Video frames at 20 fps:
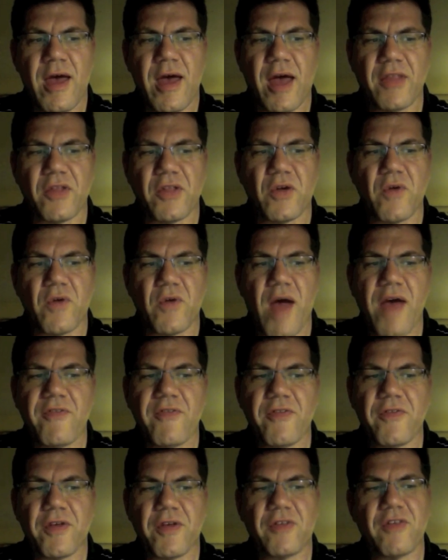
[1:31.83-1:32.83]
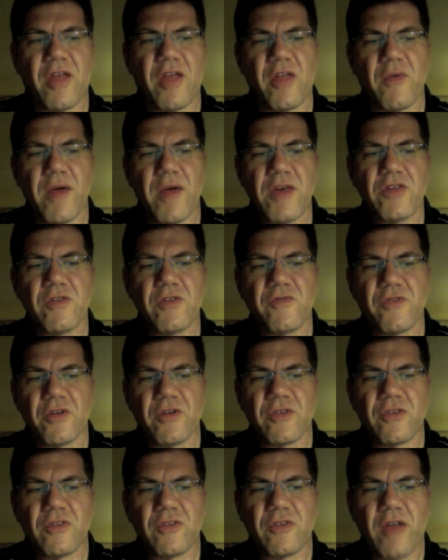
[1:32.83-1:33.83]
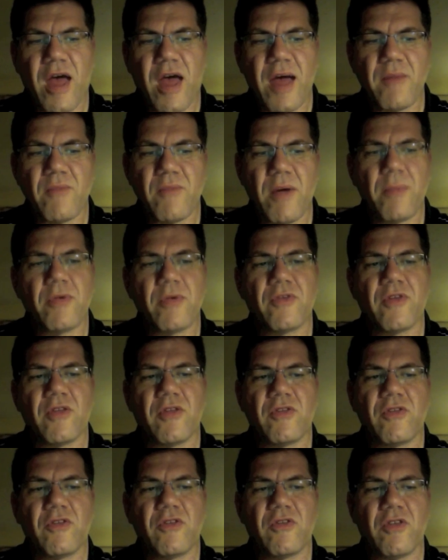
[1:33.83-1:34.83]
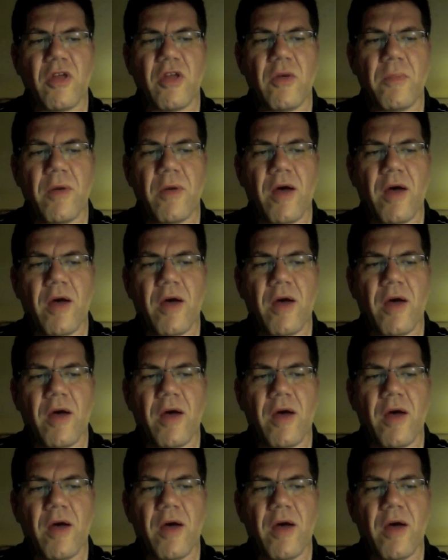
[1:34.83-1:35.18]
and the graph of acceleration versus time represents the slope